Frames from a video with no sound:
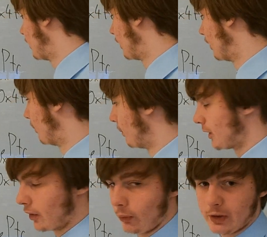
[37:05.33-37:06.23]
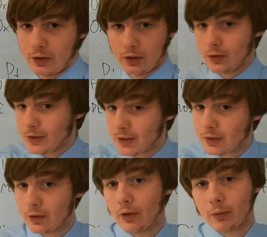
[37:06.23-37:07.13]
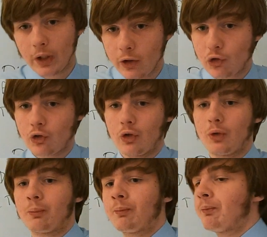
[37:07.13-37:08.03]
is always at a consistent location.